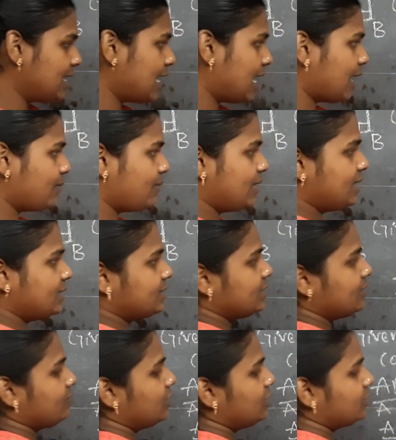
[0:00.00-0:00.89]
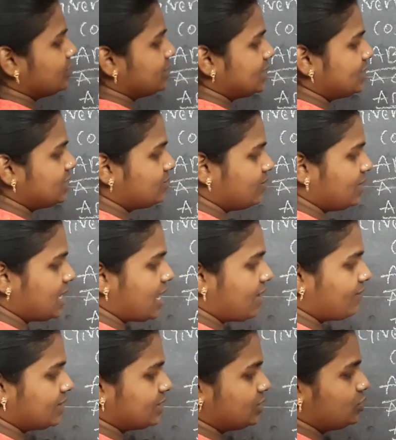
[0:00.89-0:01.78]
AB is equal to, since we
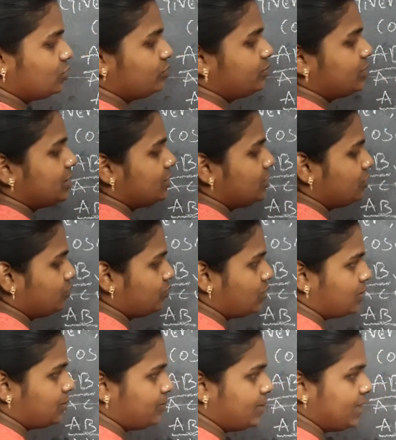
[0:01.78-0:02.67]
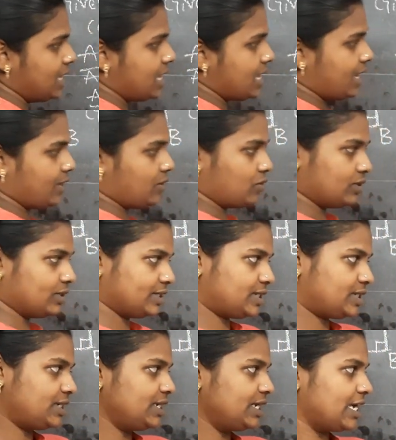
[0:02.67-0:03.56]
have assumed it to be a constant,